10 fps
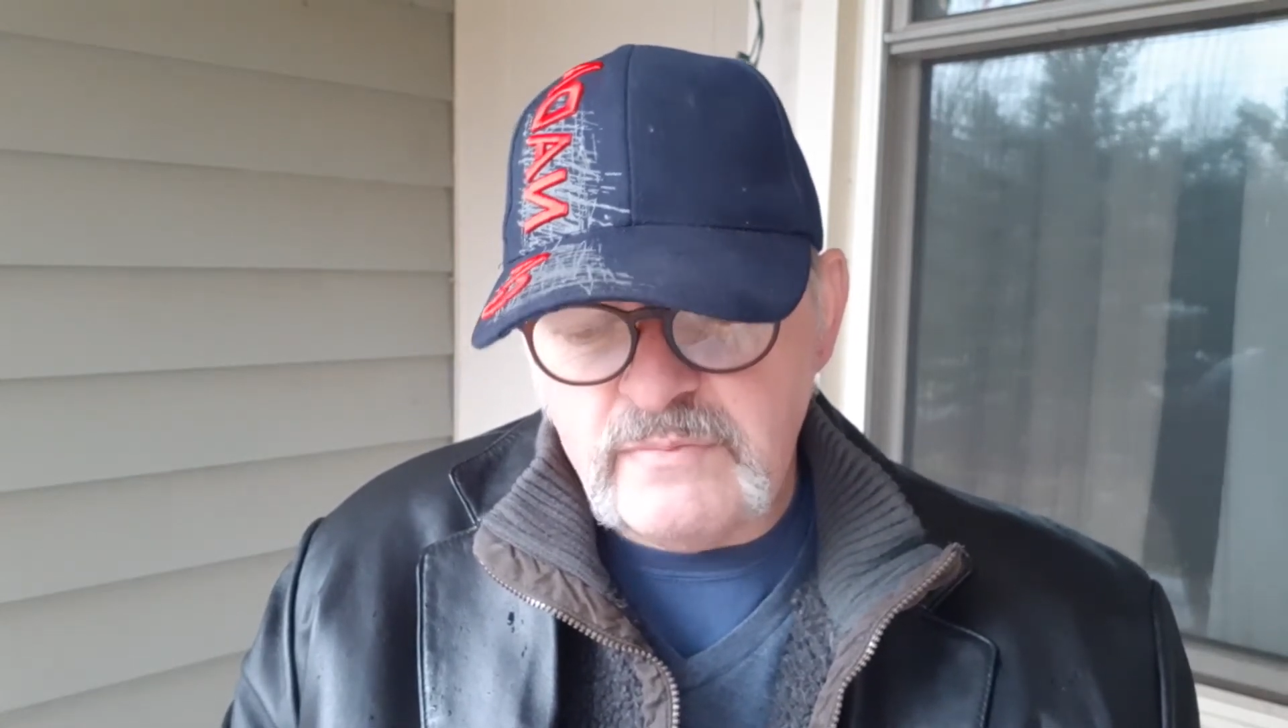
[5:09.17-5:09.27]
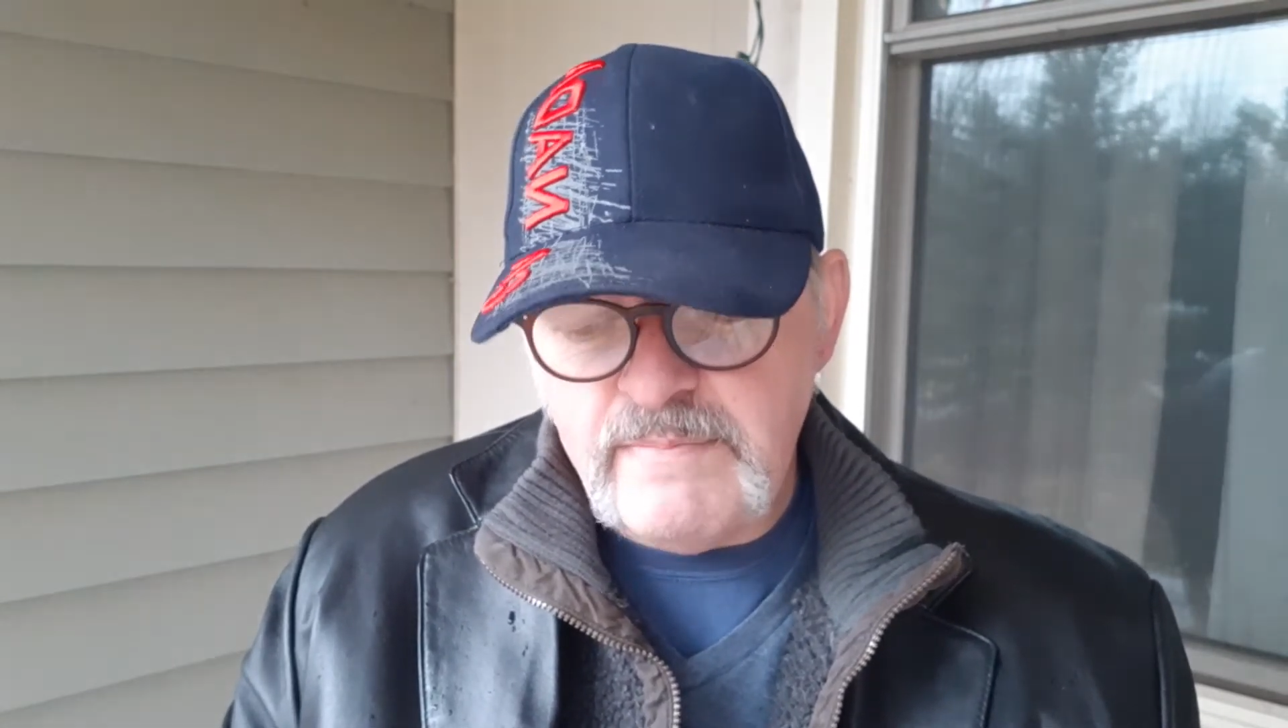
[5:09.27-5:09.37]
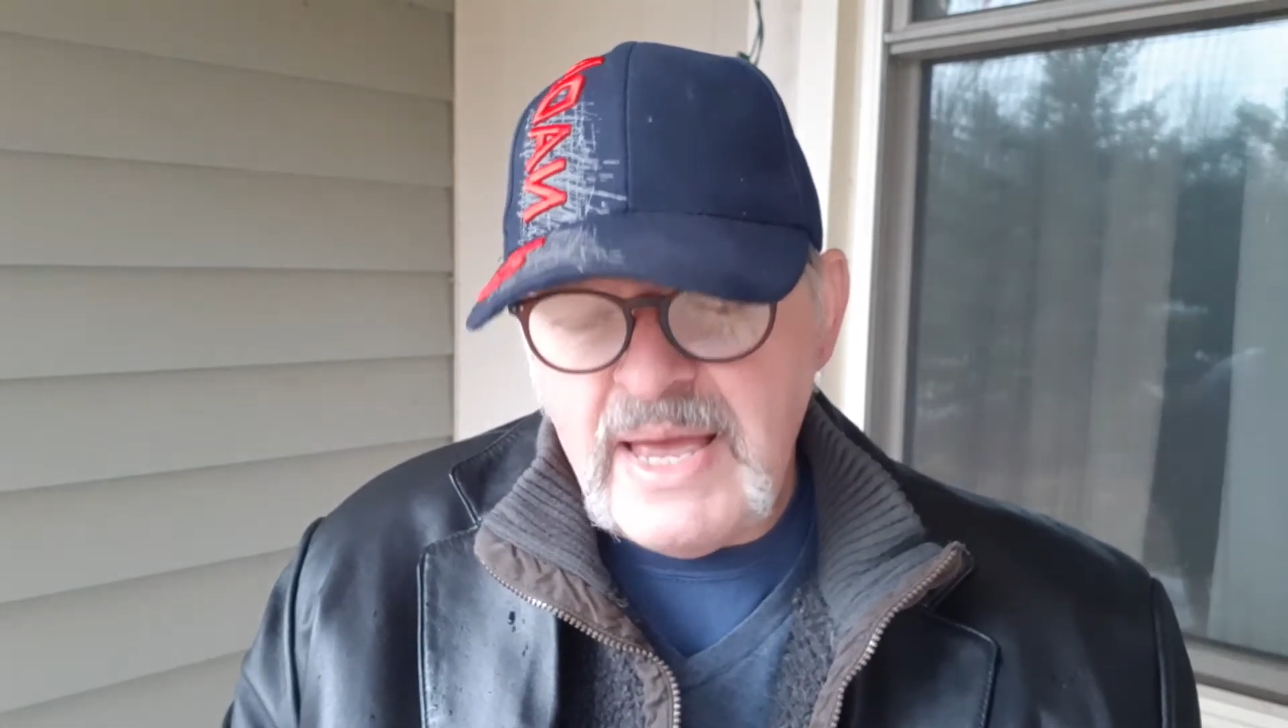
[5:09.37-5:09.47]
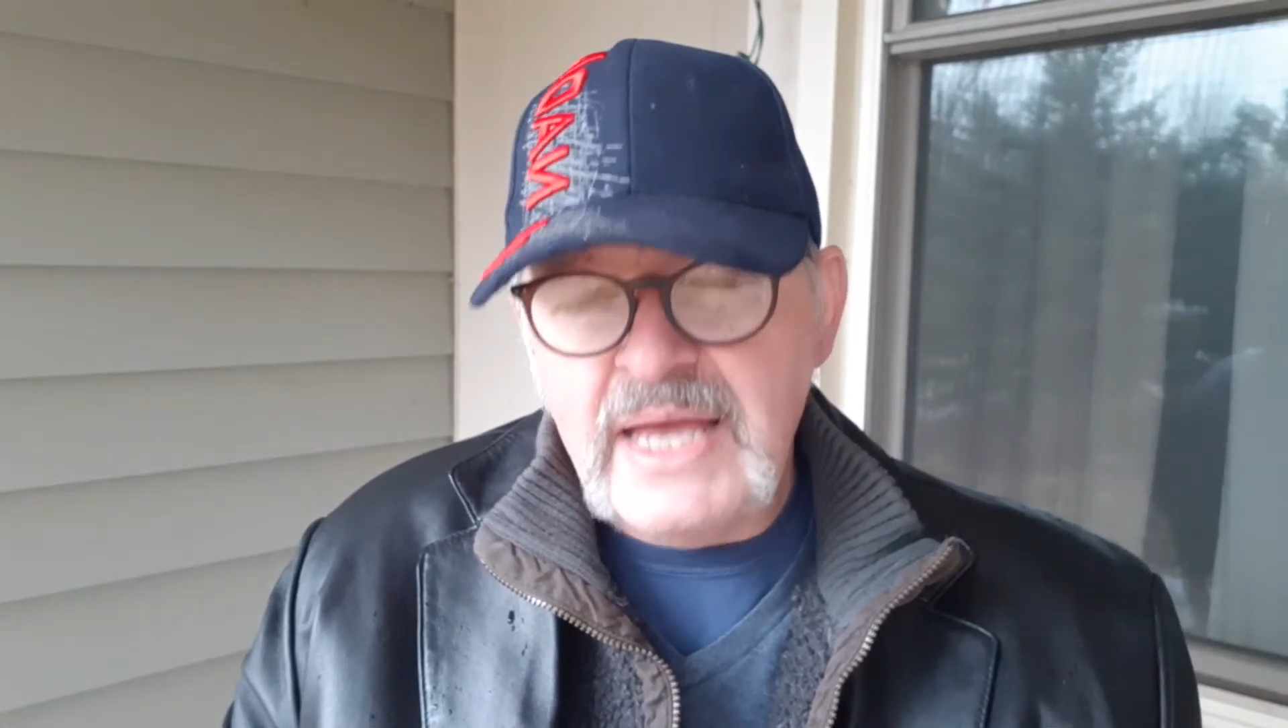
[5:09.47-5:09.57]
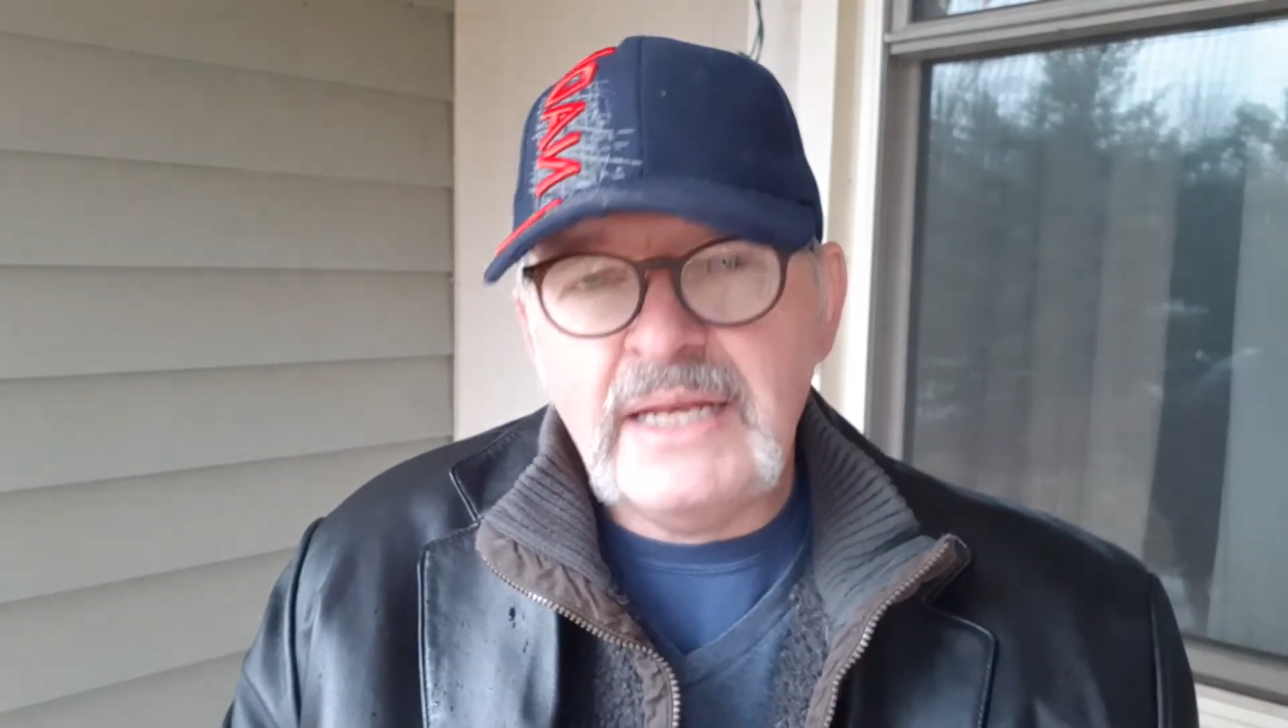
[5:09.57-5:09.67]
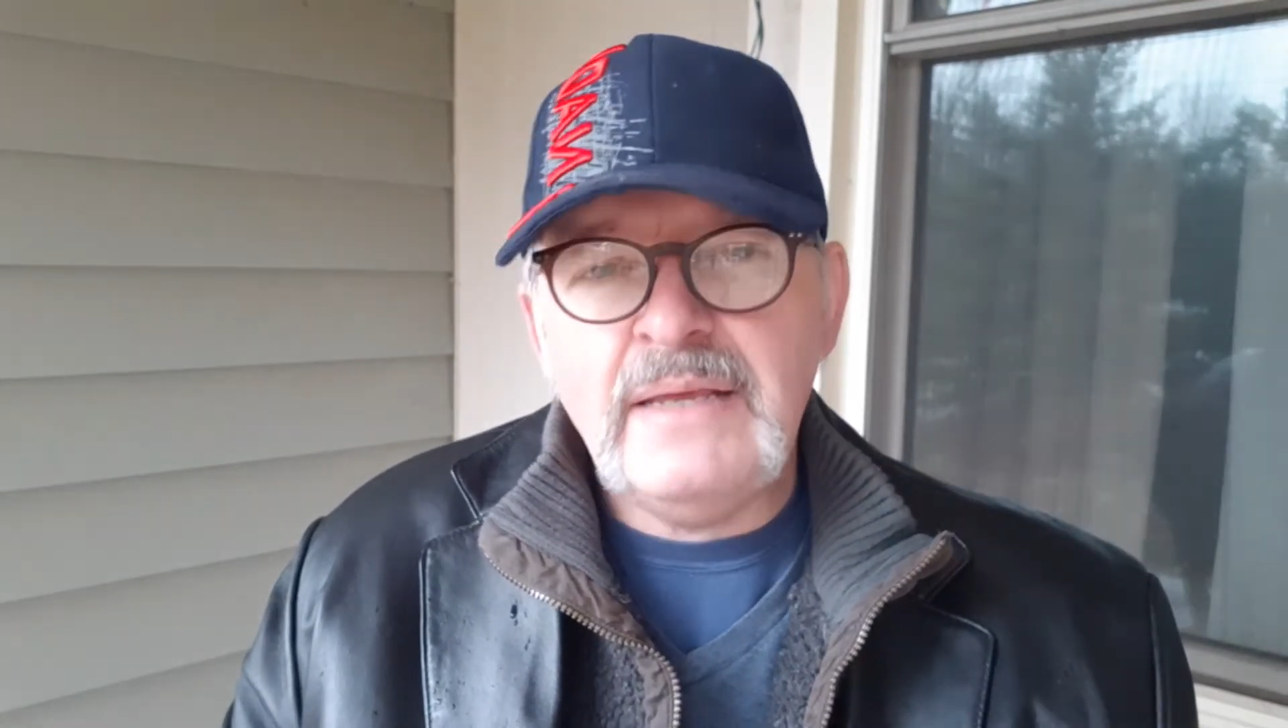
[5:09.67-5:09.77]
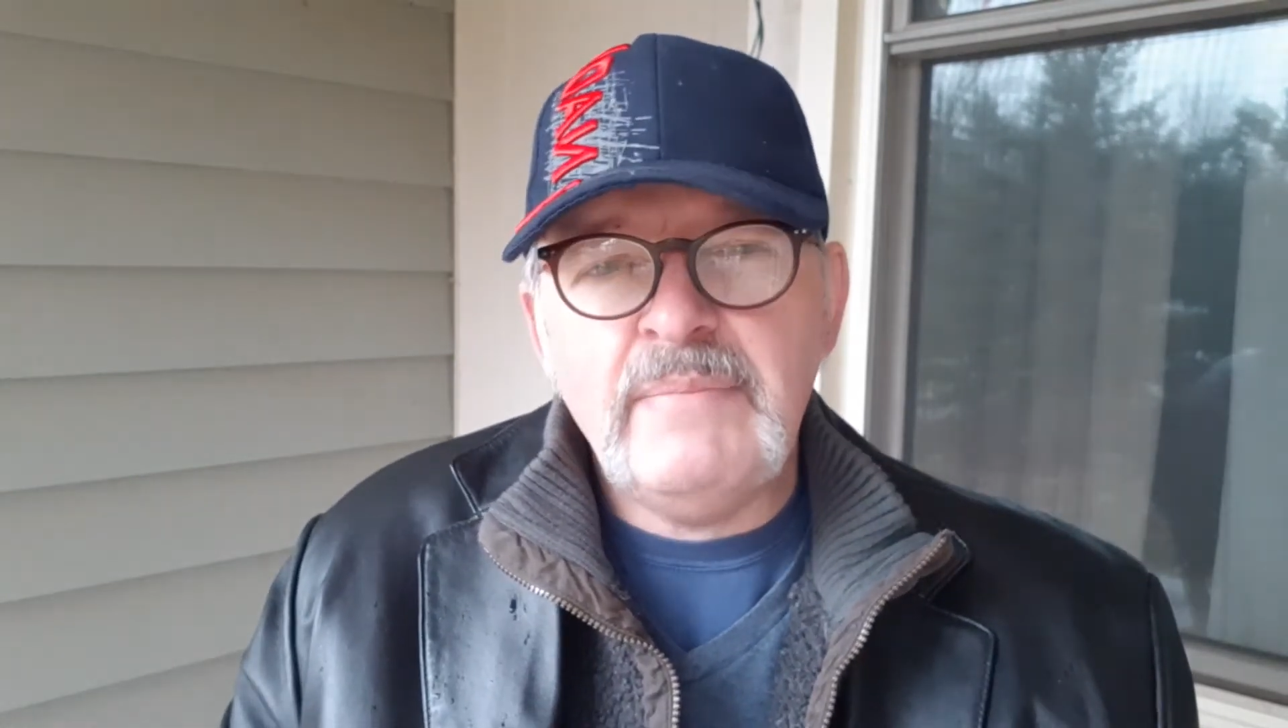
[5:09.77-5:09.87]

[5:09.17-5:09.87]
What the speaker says: many,